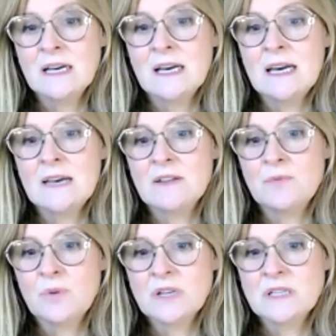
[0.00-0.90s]
that
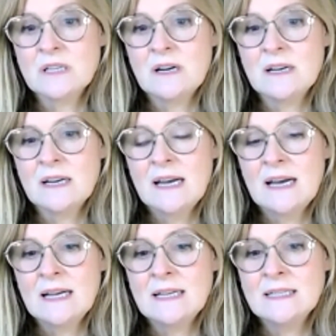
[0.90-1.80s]
I've worked on,
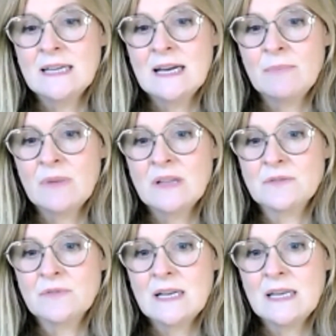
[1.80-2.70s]
and
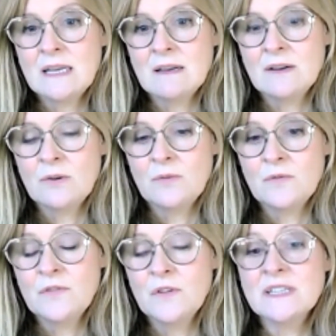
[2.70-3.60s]
it's really, you know,
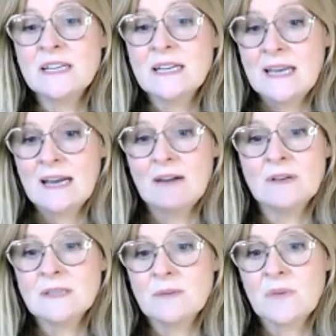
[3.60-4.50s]
funding now
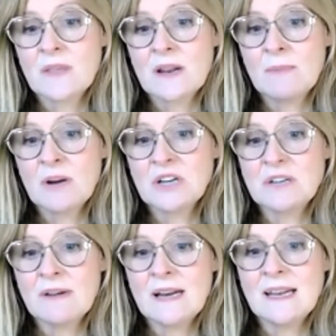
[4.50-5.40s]
is something that I'm
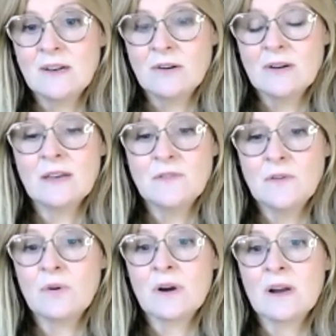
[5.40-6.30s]
actually really looking
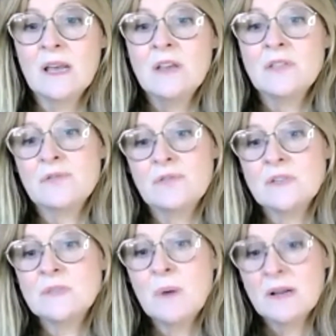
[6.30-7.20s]
for through
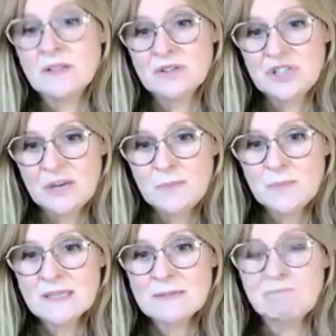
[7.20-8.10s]

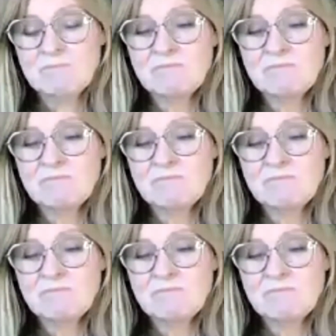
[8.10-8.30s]
sponsorships